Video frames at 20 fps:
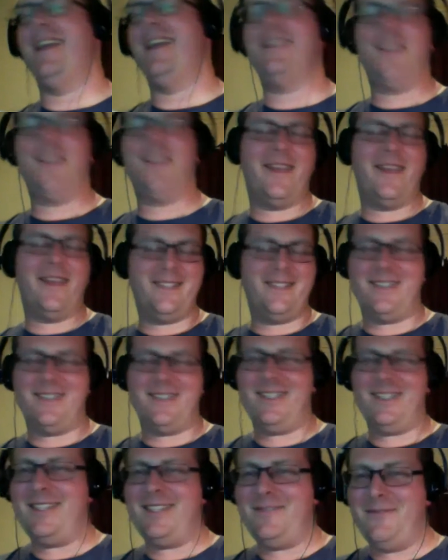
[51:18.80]
so
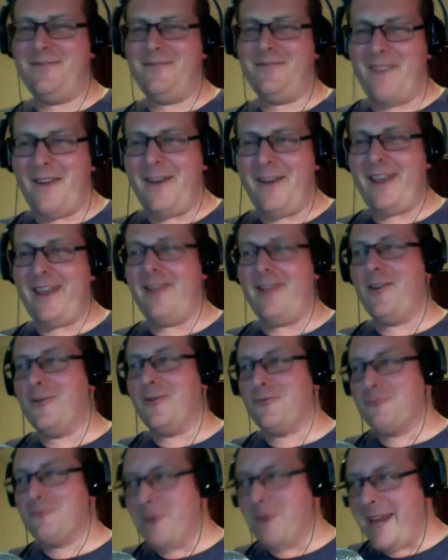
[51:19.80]
it's very
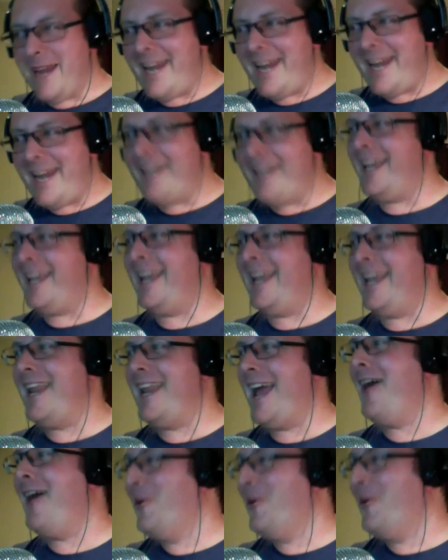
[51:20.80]
green
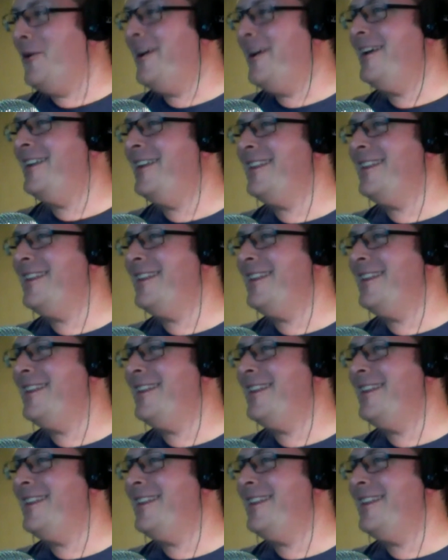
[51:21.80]
now.